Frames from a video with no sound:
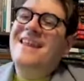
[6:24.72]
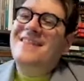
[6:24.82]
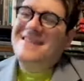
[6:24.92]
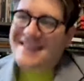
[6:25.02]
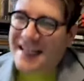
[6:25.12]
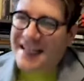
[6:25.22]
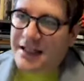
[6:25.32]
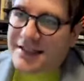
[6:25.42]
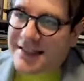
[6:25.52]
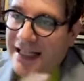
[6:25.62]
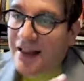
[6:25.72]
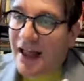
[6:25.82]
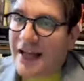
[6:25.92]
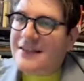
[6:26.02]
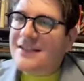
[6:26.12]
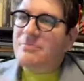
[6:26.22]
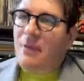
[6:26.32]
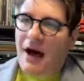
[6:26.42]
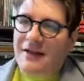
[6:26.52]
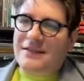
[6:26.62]
see to see like this
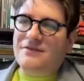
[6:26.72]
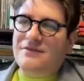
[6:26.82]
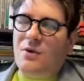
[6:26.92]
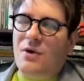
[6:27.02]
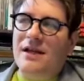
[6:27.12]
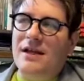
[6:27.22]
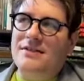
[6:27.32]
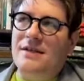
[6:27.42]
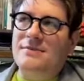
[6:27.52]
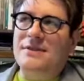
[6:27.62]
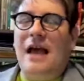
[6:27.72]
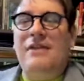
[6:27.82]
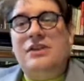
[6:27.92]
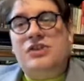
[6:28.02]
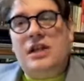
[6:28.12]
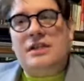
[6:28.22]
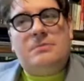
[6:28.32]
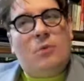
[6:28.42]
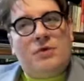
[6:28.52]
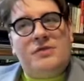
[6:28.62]
positive story and something I think she gets
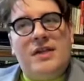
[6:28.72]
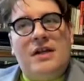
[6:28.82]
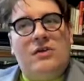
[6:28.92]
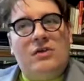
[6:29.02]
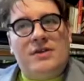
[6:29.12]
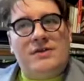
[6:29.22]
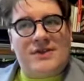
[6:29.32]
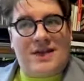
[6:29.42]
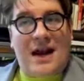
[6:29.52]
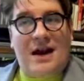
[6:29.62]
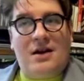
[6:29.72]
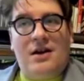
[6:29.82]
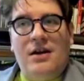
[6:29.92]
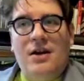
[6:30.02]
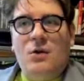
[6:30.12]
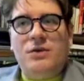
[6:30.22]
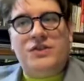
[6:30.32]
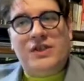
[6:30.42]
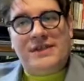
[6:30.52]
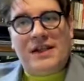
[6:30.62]
more cynical and scared,
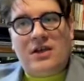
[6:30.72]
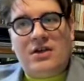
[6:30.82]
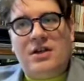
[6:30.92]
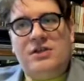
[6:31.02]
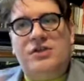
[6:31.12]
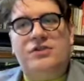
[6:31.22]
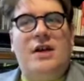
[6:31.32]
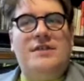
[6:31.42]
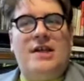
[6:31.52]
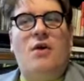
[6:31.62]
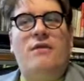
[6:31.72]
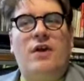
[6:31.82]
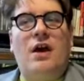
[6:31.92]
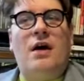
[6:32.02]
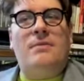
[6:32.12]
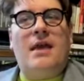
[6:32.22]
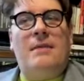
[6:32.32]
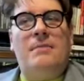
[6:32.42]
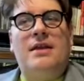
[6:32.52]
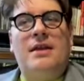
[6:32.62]
which isn't good. And she tries to overcome
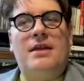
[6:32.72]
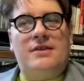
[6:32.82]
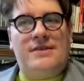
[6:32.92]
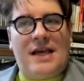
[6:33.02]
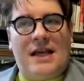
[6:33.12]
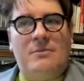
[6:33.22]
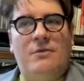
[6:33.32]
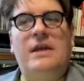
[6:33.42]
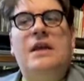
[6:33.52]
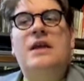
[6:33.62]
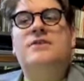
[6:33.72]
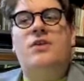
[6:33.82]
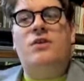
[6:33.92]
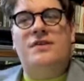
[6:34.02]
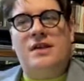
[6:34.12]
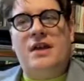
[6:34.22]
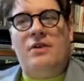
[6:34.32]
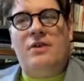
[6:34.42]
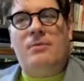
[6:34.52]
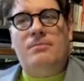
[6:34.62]
that by the end of the second movie. So there is
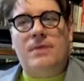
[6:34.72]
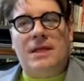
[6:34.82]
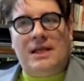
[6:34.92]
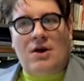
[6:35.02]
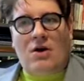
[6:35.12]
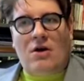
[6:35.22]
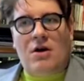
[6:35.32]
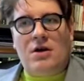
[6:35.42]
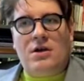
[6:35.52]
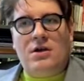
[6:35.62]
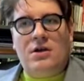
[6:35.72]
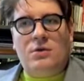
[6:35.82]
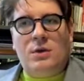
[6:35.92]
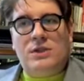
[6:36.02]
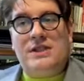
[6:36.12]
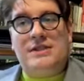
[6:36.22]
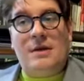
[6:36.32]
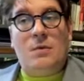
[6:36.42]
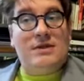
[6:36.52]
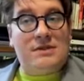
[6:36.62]
another mini arc, which in
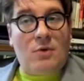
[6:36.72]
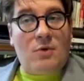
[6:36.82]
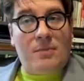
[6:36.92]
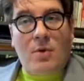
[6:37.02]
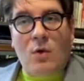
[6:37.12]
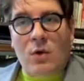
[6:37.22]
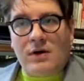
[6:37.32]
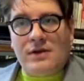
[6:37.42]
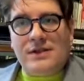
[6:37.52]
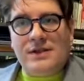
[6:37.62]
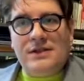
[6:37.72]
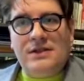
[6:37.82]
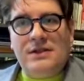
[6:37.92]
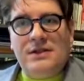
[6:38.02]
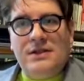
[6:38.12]
some ways is more important yeah.